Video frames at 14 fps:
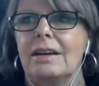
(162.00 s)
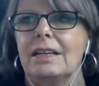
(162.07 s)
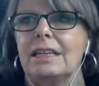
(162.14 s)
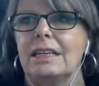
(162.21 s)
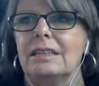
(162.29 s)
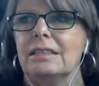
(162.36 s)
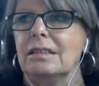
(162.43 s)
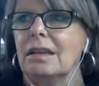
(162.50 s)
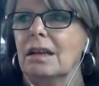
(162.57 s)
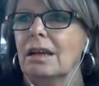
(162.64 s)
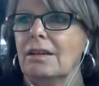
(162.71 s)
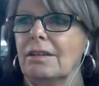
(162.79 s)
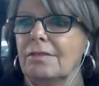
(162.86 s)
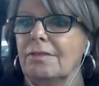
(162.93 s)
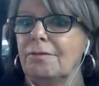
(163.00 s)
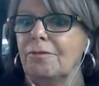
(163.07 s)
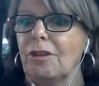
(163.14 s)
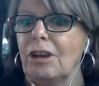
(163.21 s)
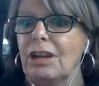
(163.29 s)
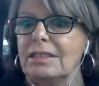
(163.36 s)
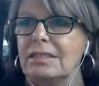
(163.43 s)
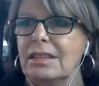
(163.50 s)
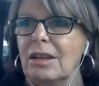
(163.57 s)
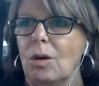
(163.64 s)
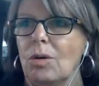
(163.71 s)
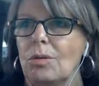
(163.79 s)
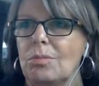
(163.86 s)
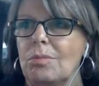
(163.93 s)
in a friend's
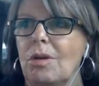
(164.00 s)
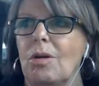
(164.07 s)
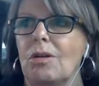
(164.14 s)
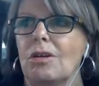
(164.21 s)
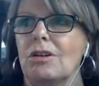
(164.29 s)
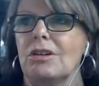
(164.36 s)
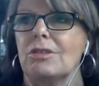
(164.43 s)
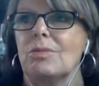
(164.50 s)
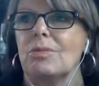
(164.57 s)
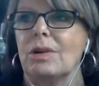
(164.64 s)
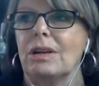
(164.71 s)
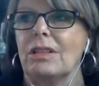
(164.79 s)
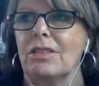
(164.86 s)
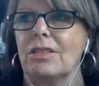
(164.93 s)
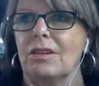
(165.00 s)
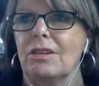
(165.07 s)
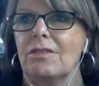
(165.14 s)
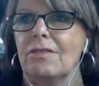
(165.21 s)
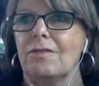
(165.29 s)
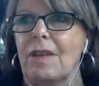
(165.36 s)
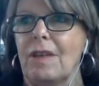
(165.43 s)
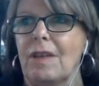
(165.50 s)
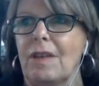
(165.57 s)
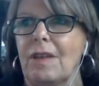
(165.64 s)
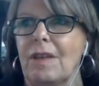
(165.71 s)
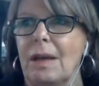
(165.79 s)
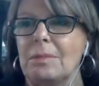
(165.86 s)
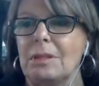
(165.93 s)
home or one of their
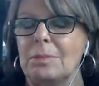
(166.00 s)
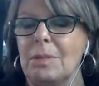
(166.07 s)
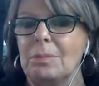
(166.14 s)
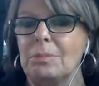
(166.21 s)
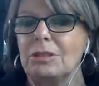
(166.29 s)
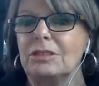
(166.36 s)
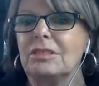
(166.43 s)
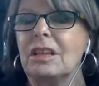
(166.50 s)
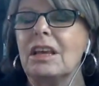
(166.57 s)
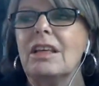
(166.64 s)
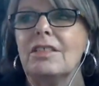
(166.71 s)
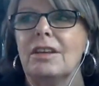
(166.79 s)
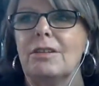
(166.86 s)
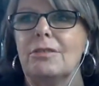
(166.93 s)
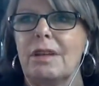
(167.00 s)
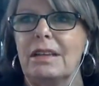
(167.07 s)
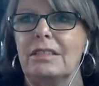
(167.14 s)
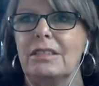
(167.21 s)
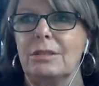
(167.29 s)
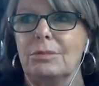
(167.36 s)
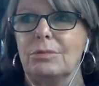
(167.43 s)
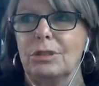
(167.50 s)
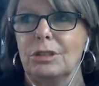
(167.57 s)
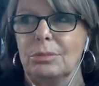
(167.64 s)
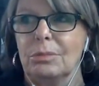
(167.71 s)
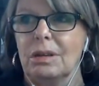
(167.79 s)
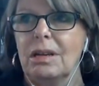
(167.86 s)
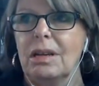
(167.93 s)
family members. They'll rent a
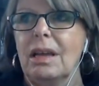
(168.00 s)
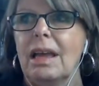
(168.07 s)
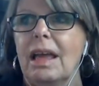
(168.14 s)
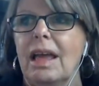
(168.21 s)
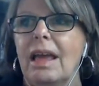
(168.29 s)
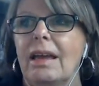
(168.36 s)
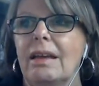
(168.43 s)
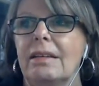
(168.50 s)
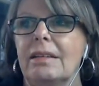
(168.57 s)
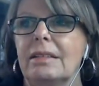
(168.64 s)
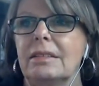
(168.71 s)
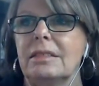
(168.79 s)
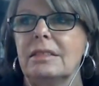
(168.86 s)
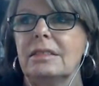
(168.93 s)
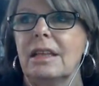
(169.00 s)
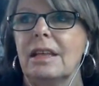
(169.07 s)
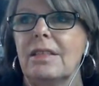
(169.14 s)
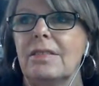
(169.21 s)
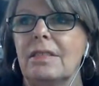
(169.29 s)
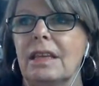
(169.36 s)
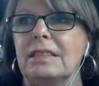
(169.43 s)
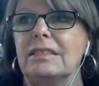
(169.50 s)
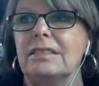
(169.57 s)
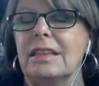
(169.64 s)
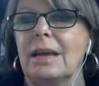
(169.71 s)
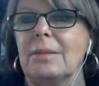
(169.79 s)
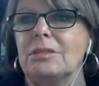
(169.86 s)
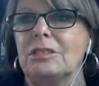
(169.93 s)
room and
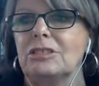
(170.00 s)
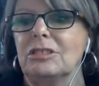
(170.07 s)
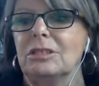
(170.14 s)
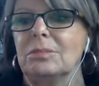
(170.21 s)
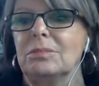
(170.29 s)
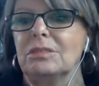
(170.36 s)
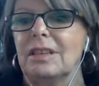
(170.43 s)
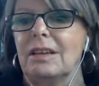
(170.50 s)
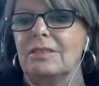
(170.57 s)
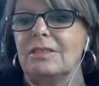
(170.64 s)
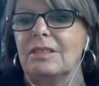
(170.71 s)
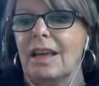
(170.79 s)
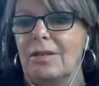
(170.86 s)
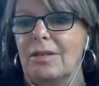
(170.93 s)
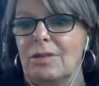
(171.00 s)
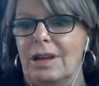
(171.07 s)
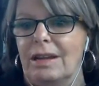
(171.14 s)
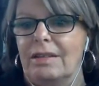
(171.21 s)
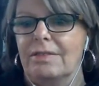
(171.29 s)
establish themselves that way.